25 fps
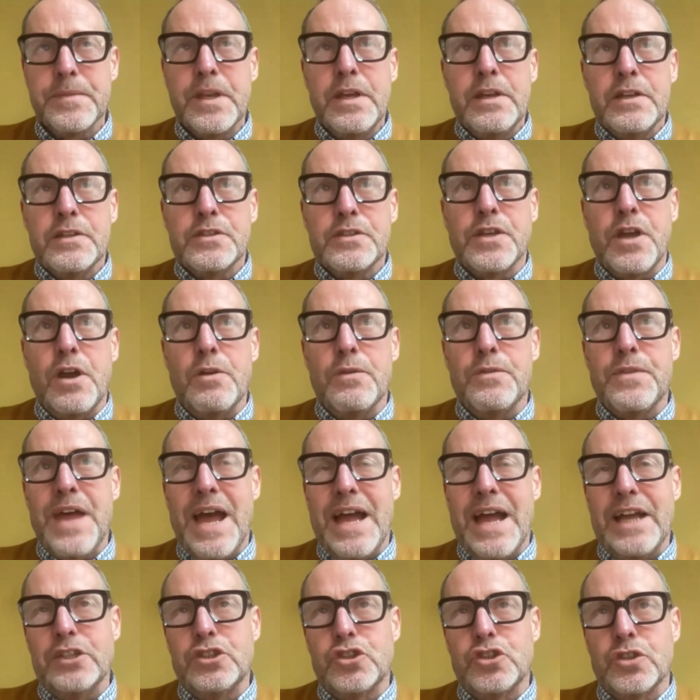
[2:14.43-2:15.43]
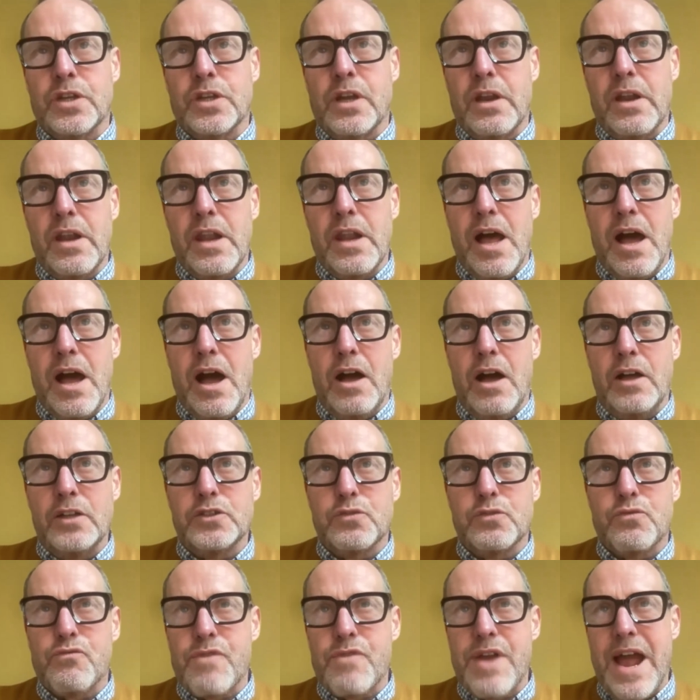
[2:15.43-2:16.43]
so that should
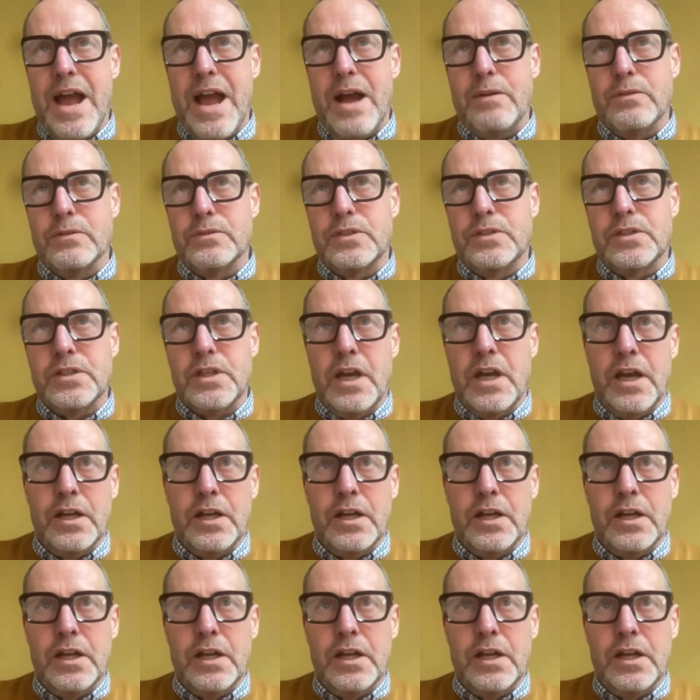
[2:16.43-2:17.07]
last around